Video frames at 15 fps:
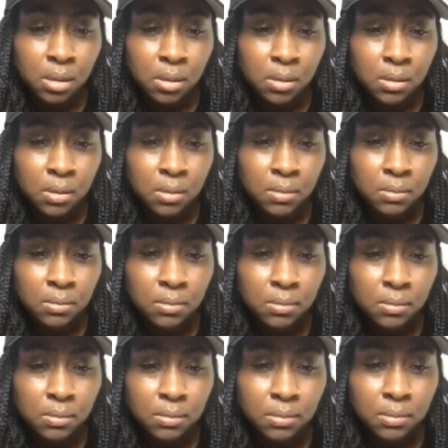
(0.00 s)

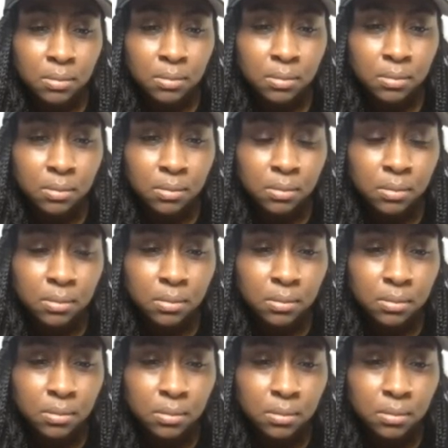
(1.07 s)

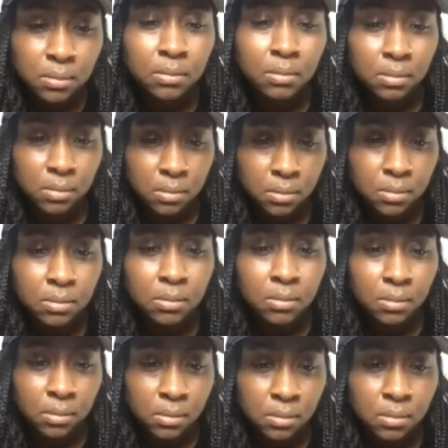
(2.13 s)

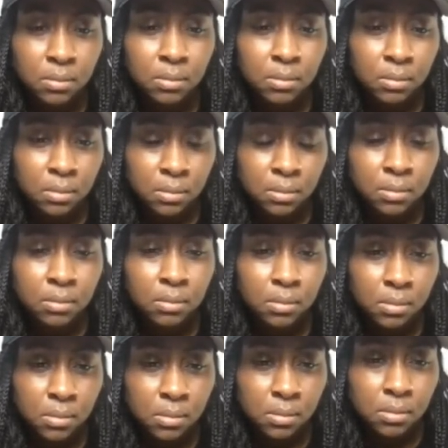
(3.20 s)

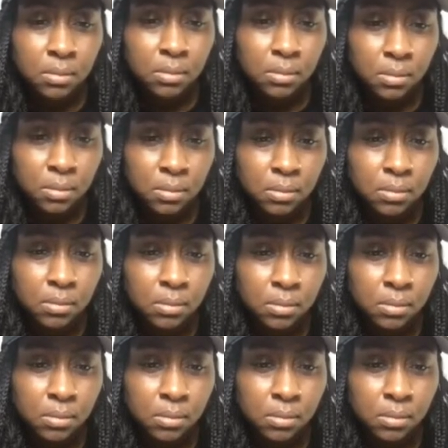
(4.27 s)
[no speech]